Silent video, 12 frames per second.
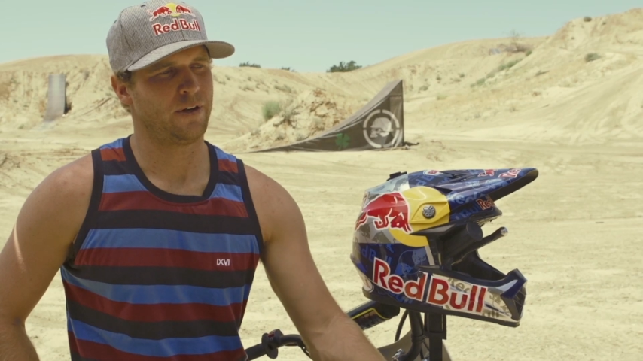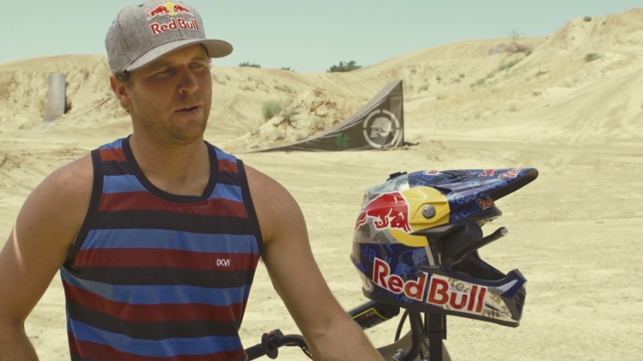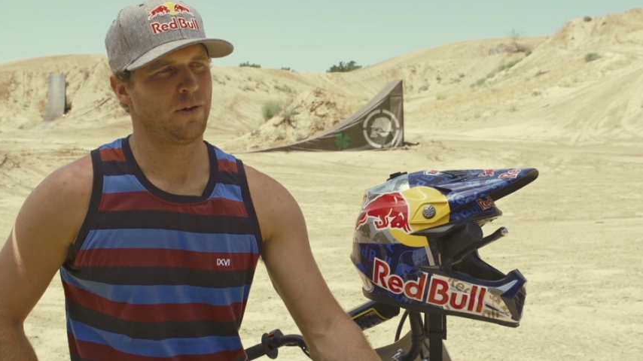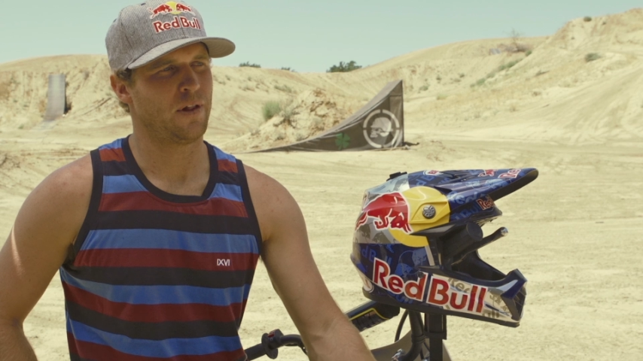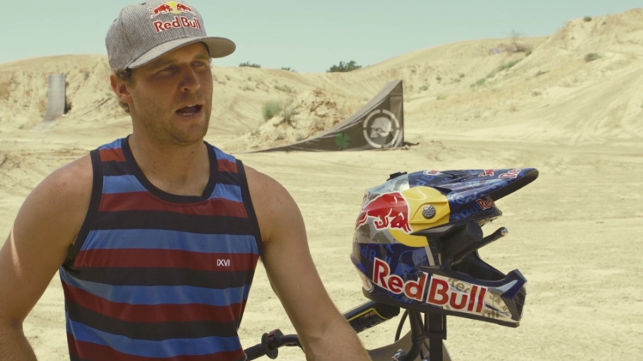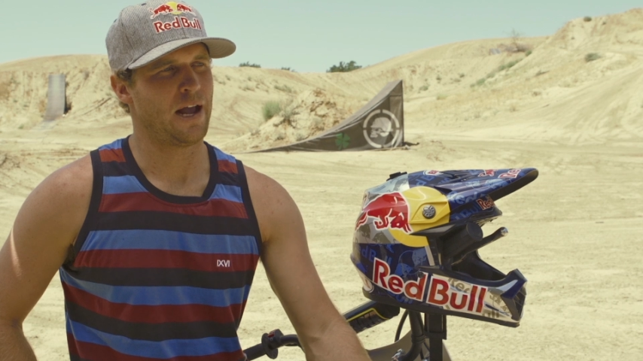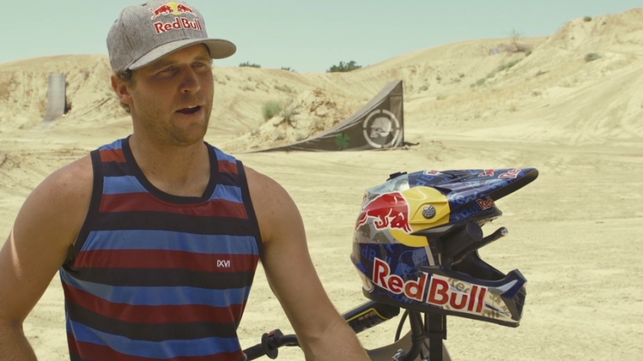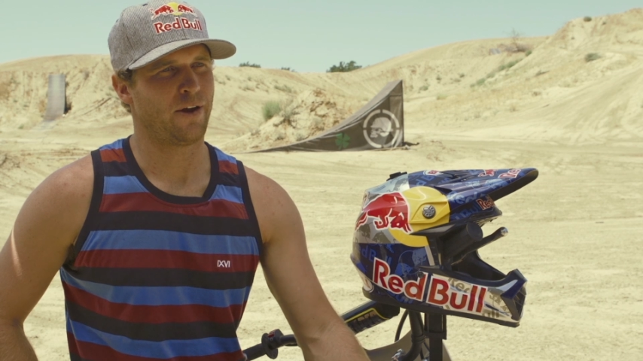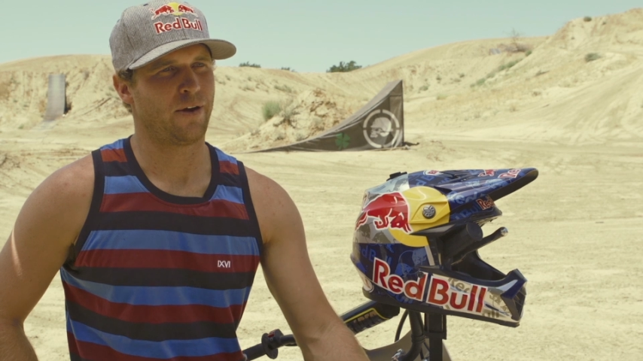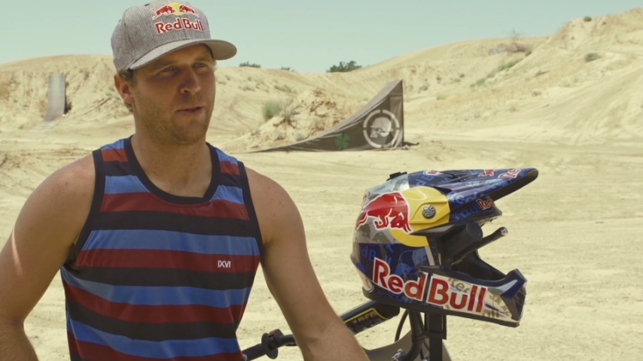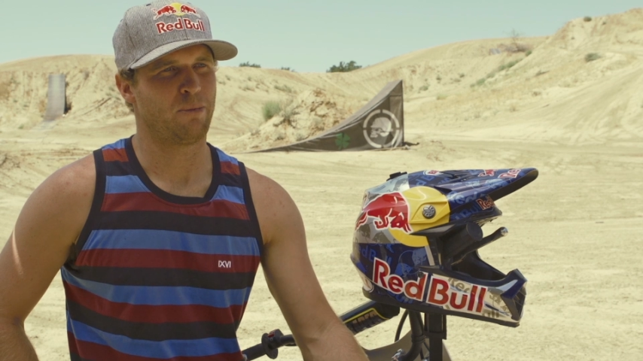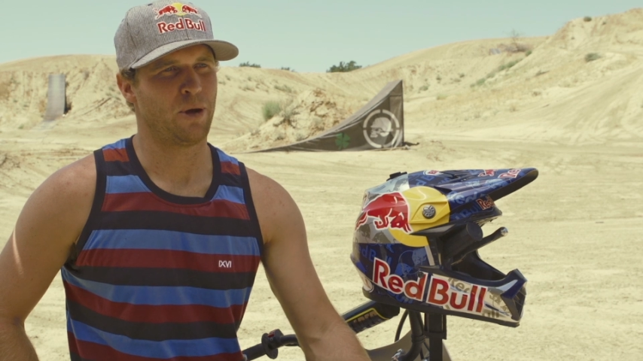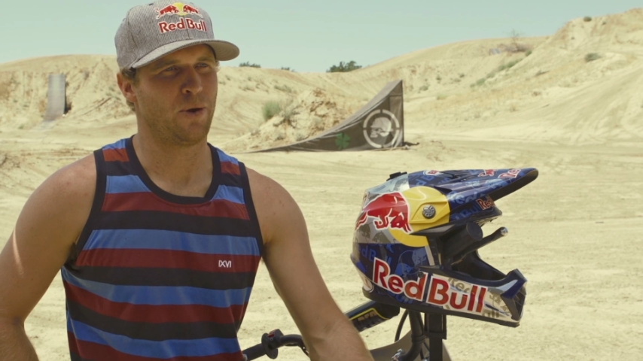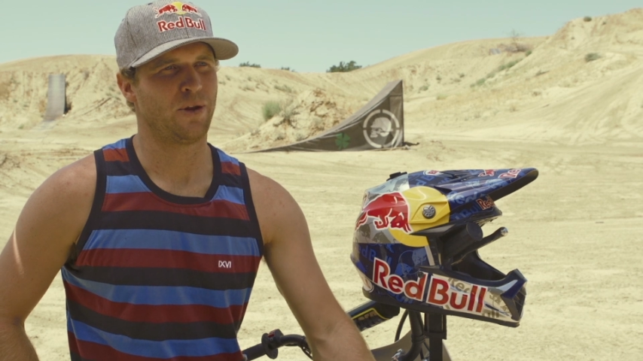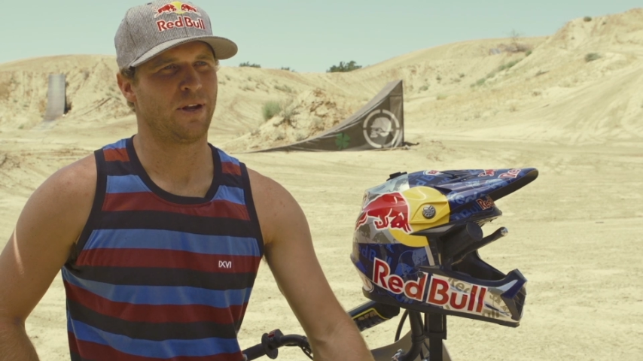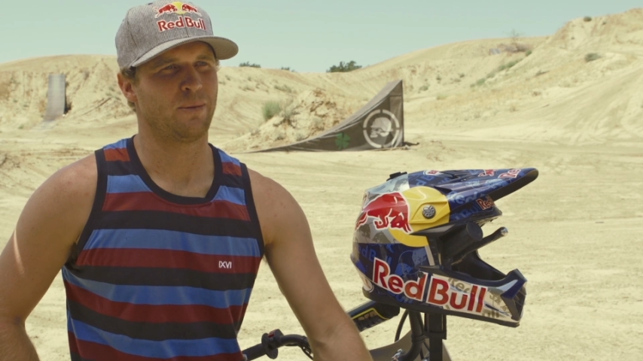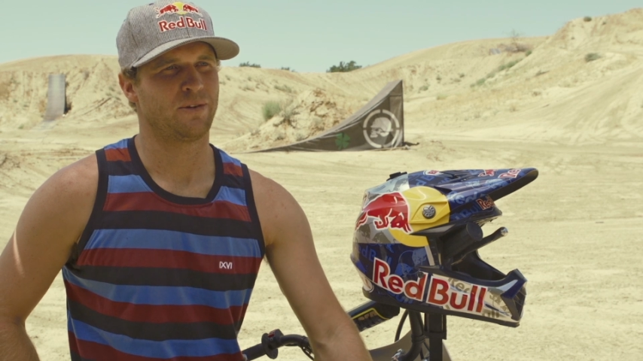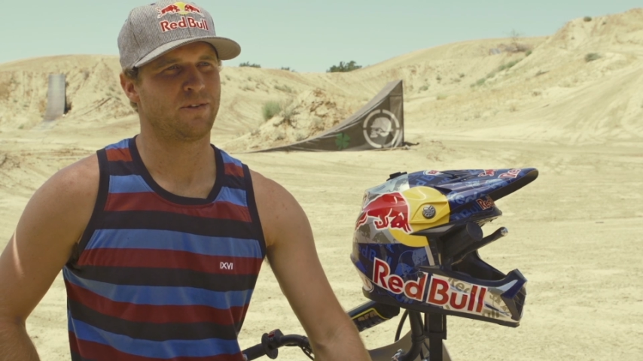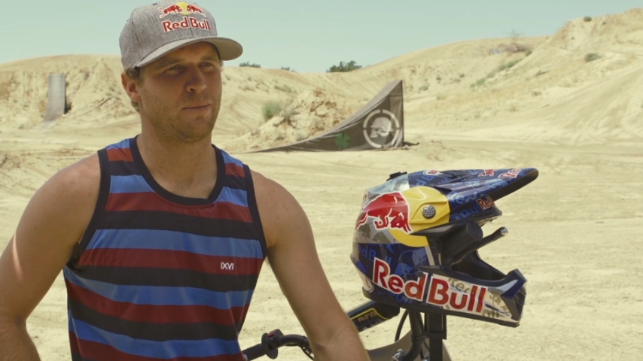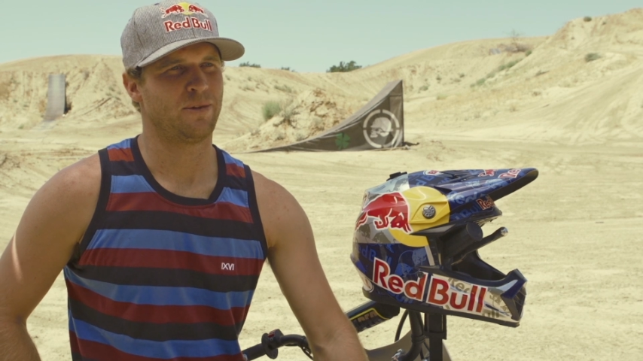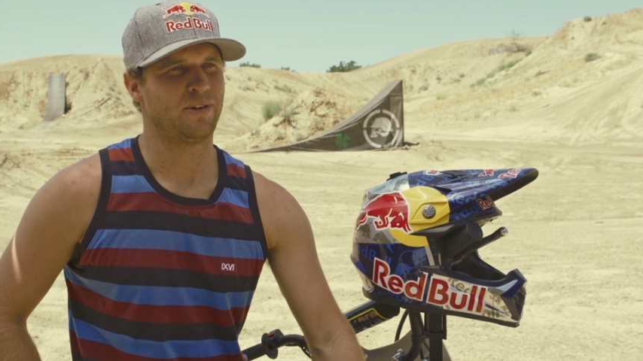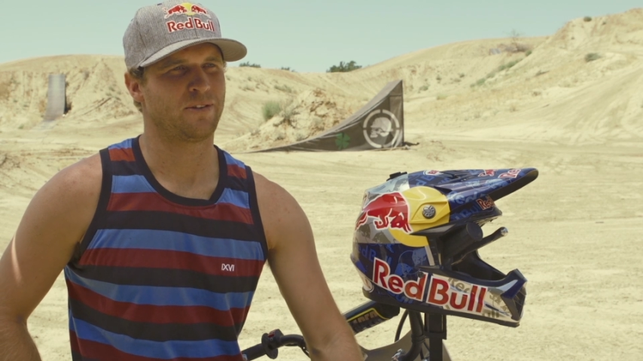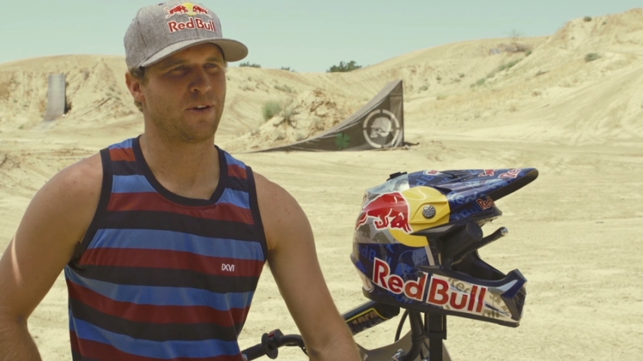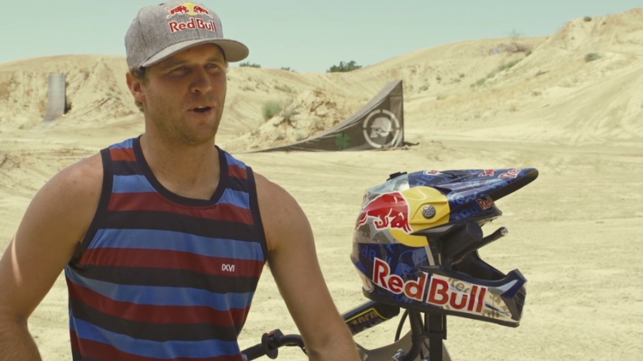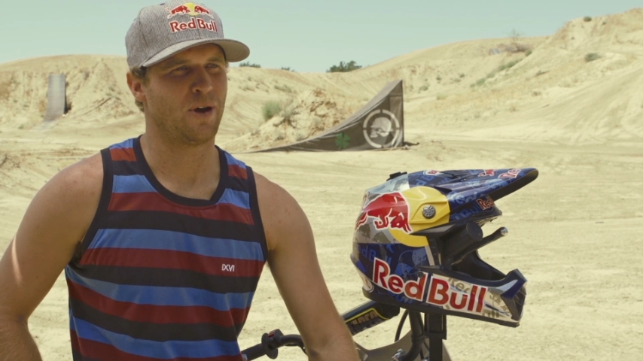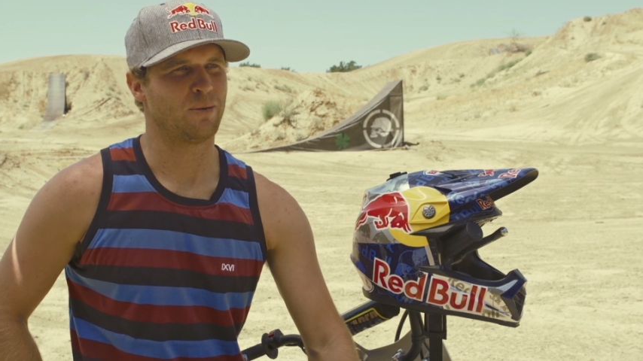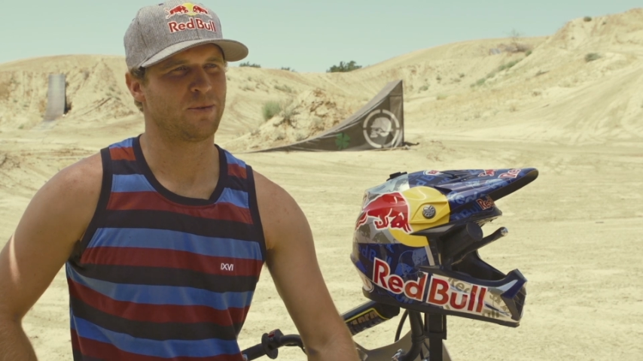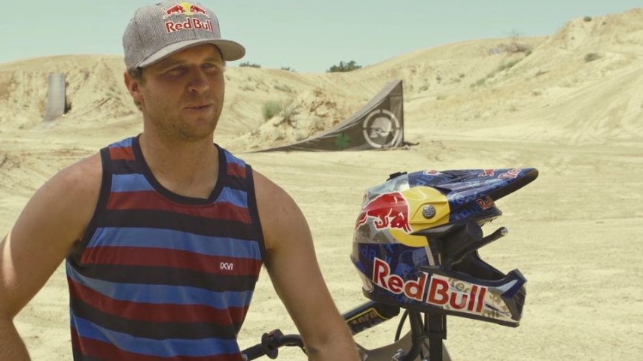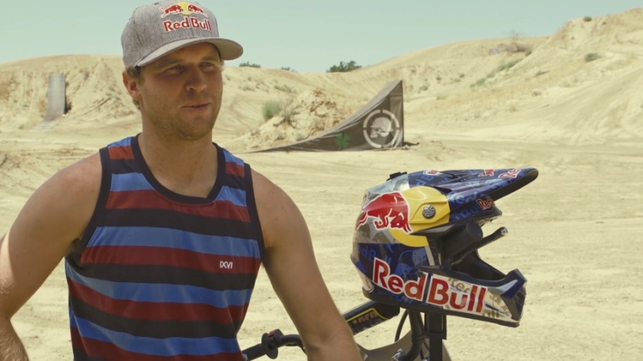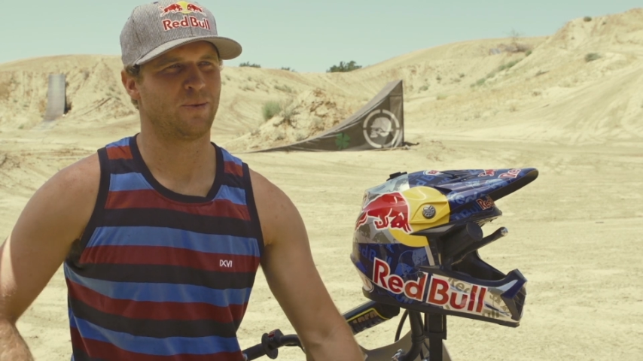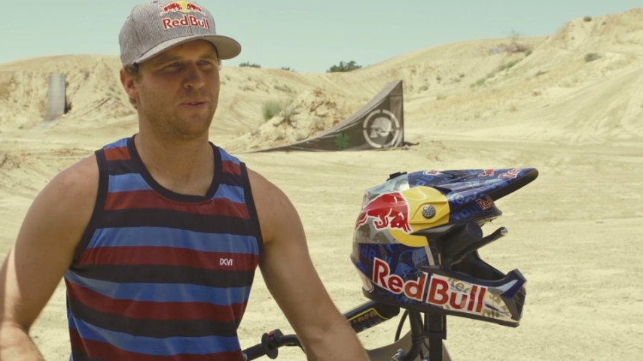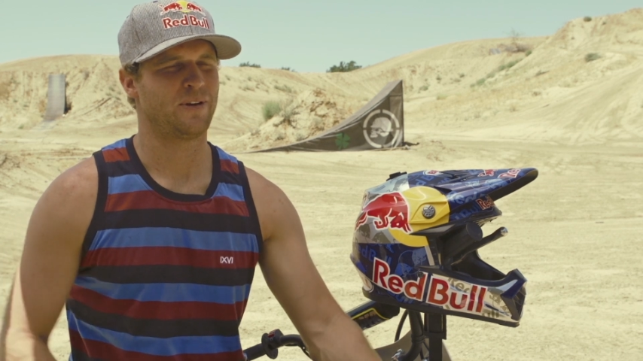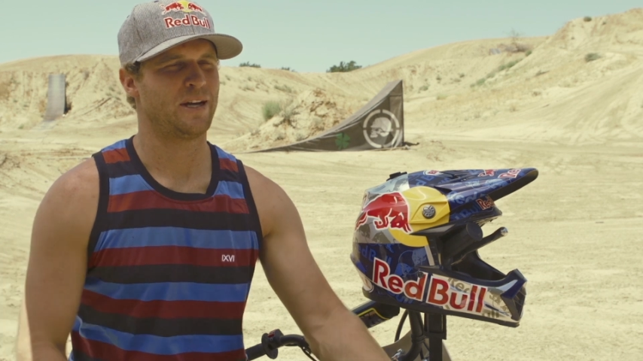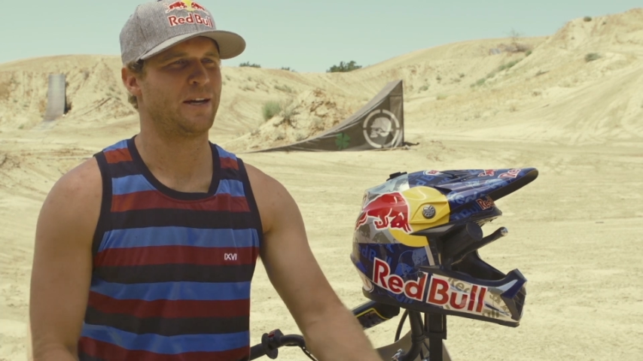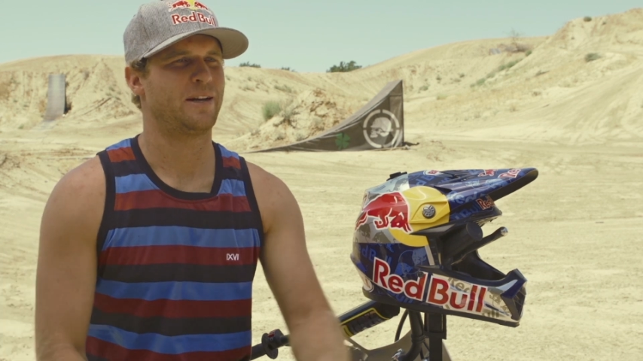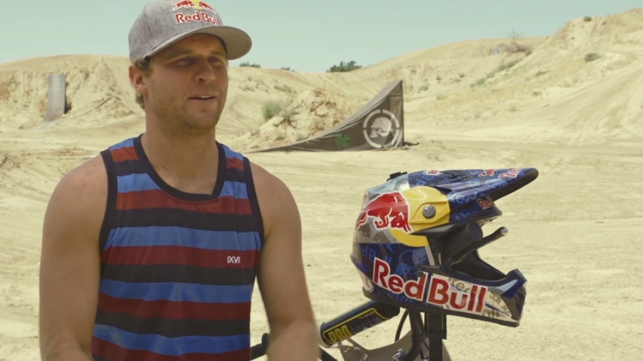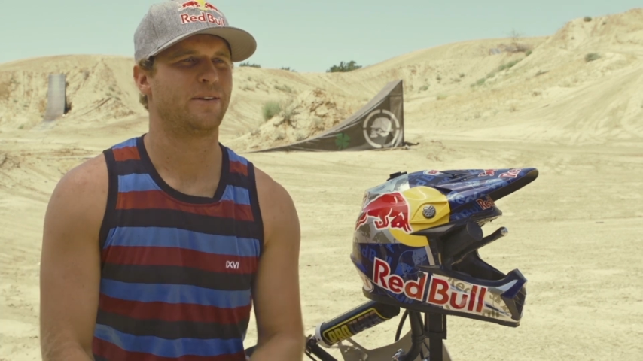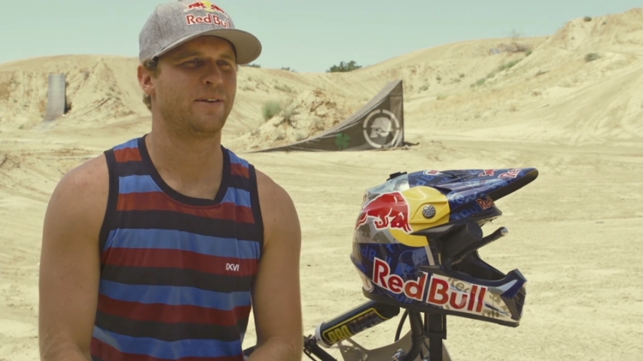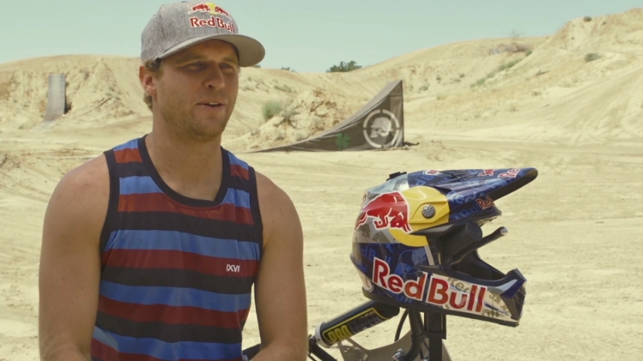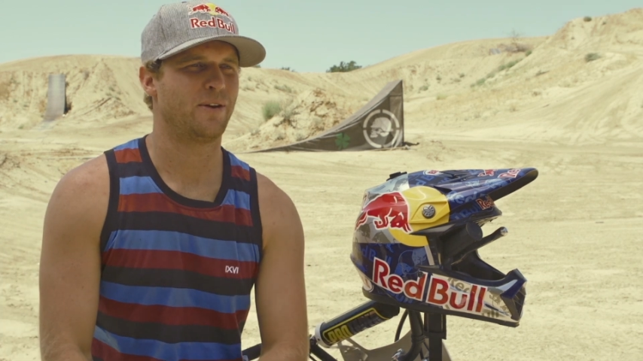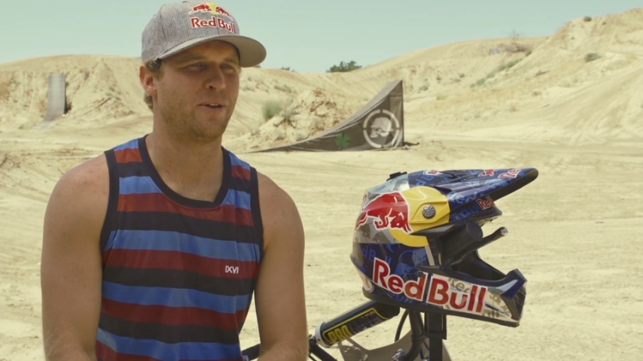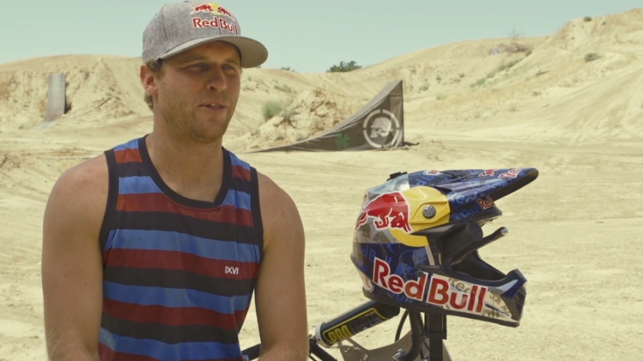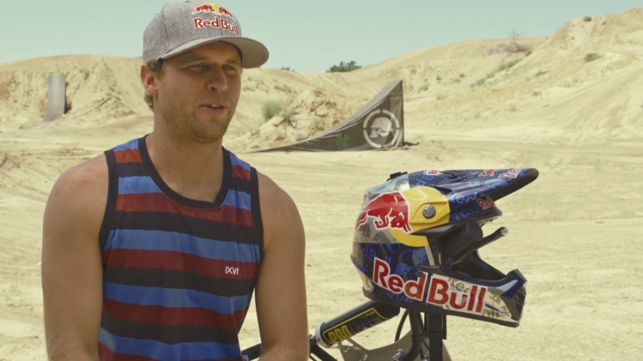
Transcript: you know, a little higher on the podium at some of these comps. We've had all